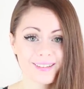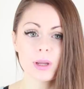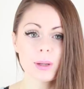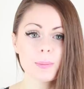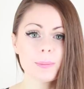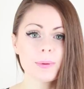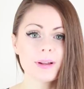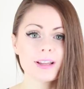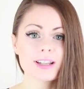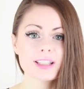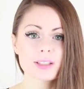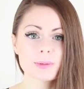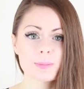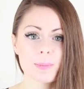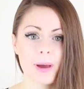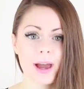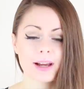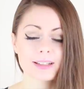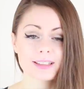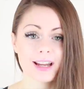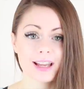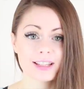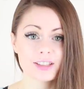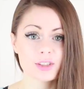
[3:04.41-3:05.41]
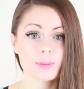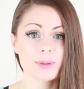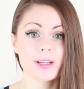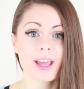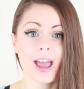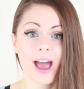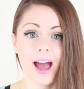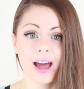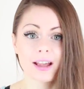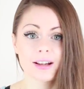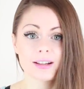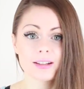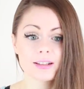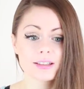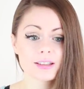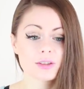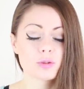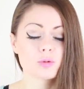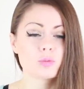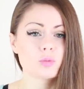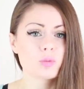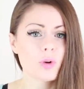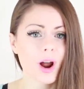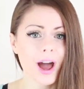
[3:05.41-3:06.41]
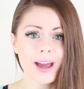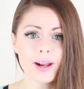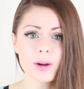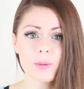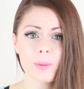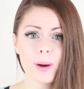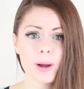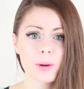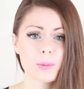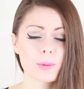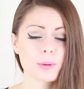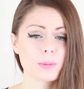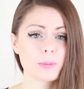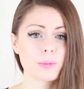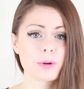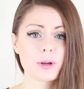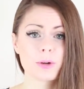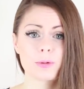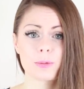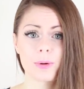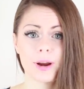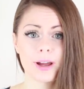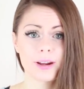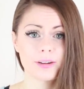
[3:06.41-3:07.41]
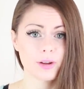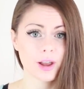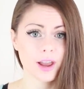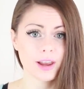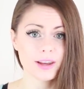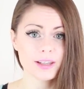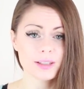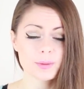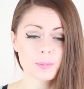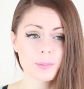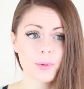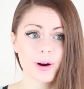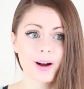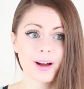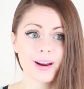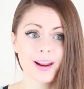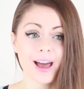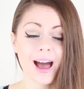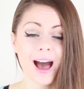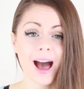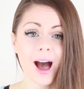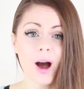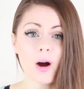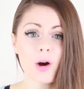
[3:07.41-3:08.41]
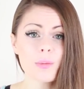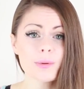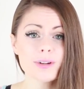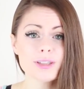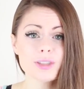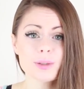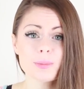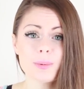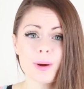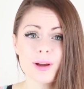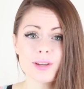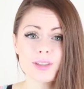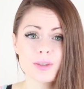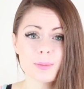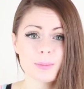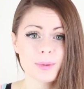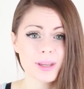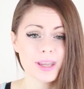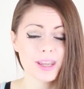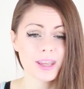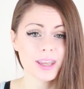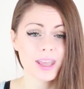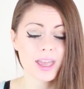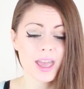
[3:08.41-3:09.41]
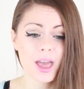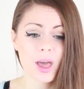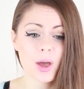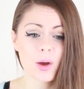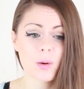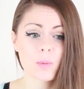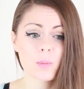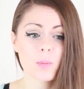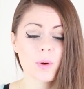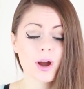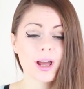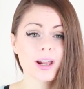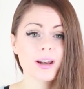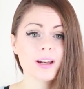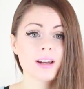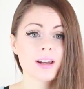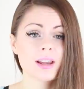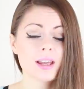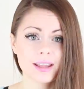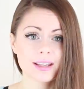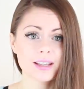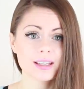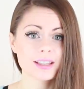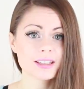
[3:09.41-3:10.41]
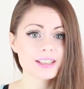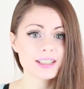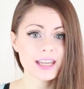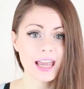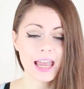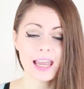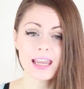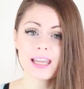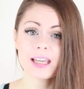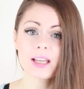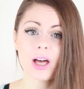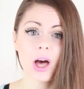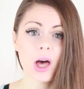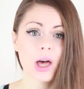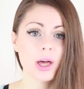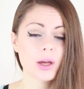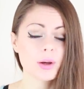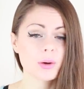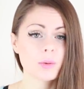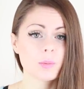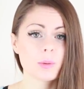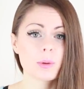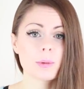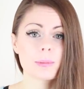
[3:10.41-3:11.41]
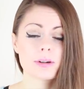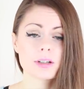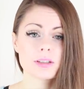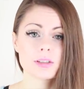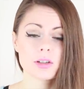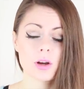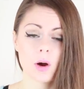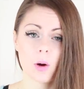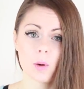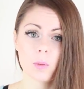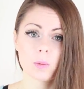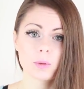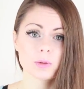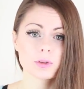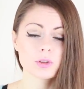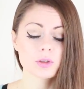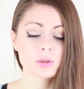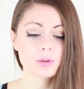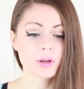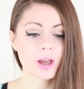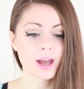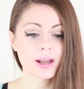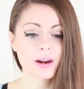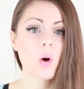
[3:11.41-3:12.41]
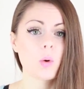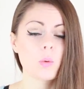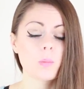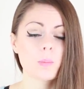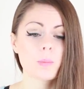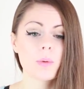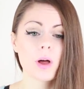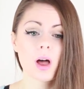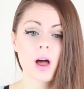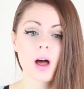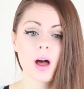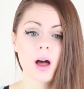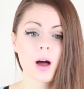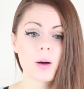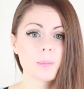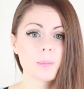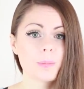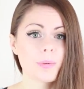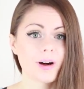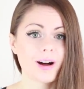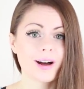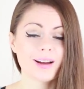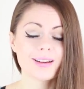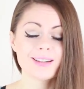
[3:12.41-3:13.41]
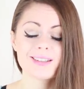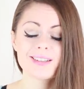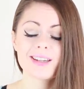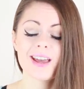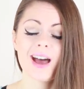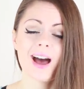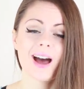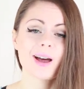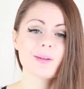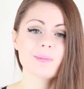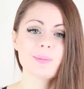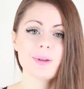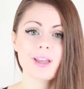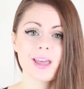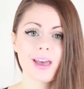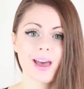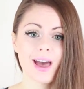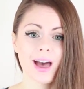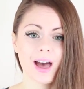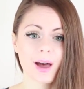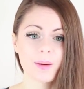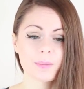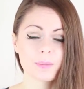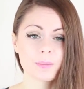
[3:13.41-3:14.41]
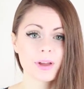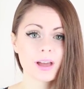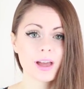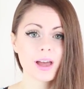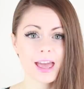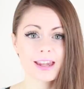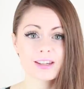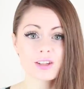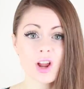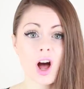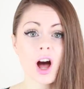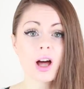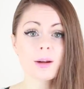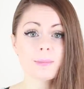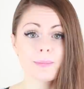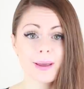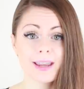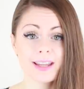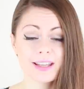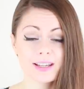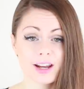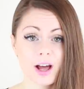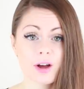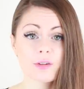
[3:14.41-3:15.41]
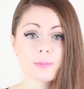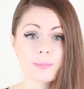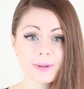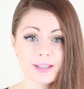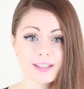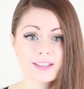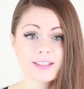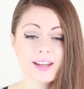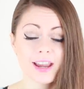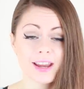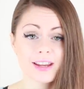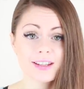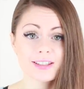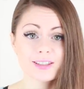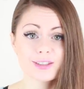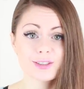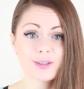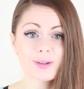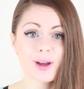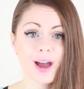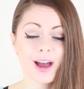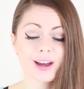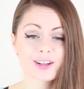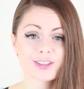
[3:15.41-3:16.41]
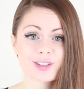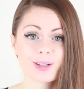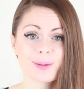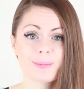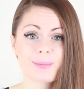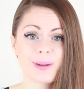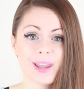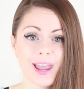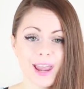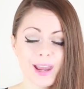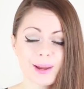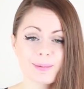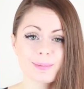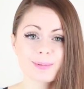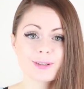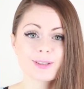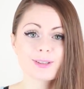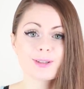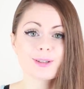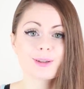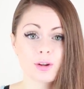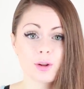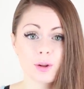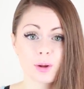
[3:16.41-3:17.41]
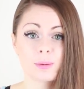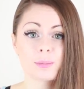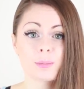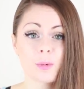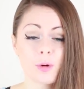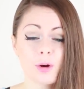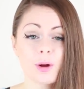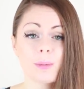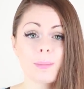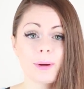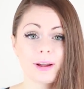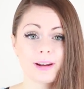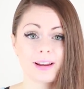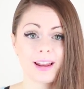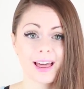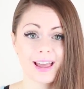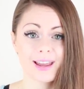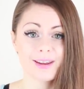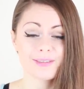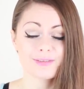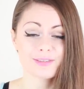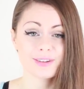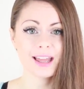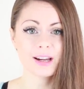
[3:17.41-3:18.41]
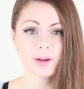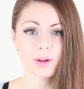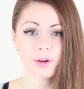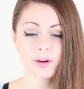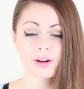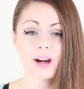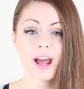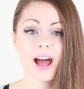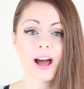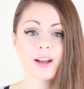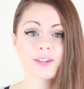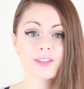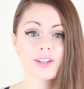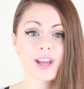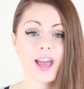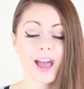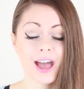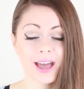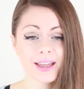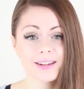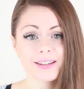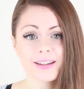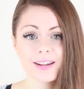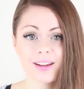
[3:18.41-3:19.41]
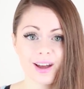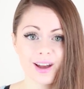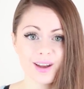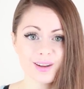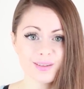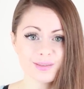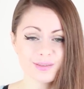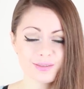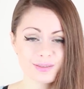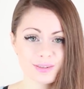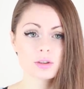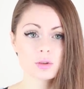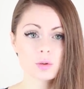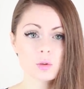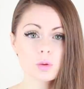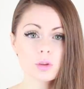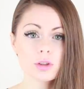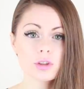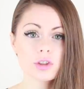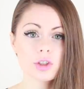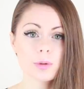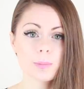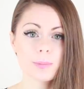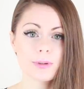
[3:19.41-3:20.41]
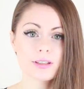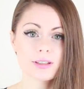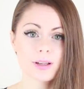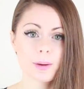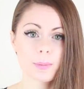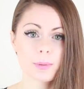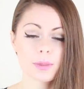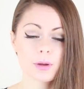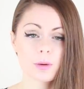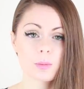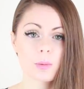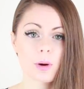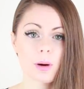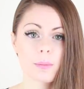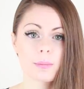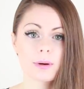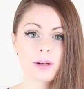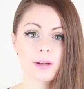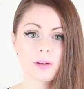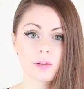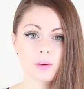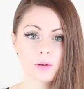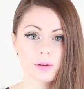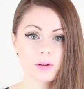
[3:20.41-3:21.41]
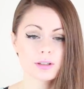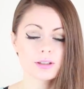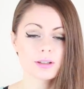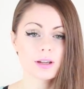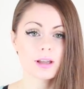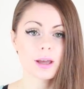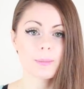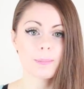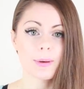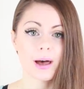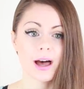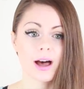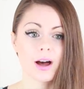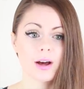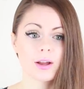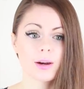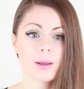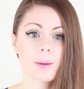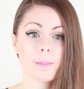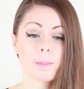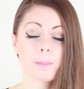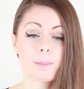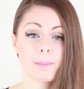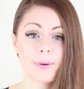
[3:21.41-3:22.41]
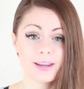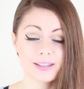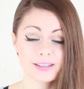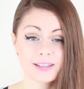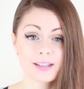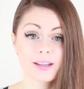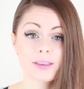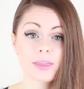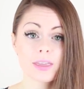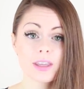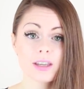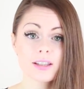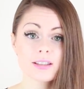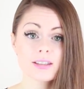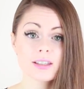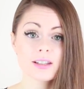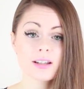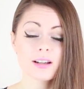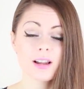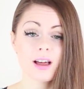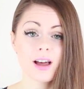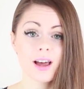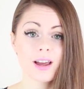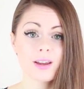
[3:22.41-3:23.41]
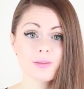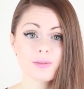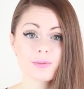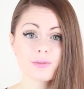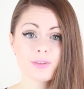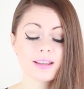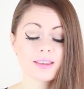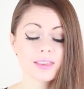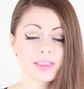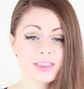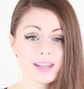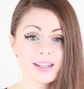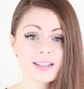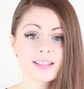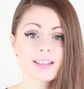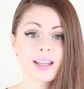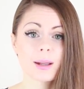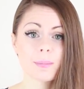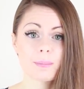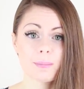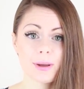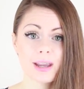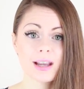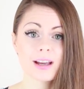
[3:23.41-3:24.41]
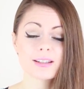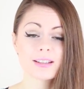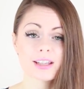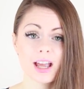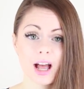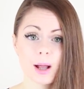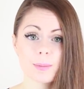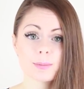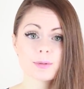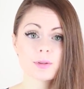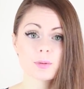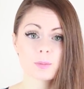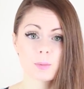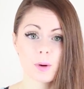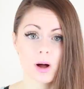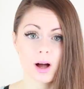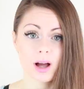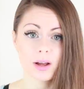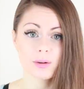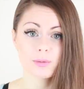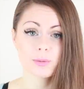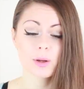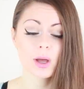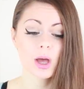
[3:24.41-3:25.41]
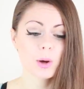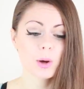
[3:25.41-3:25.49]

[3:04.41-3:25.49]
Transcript: People expect us to be adults right away when we graduate, but how are we supposed to be when, like a day ago, we were told to get home by 10 p.m. and not make enough mistakes to actually be able to learn more about life and learn how to handle life. School should be something where we learn about basic things in life and things that make us help survive.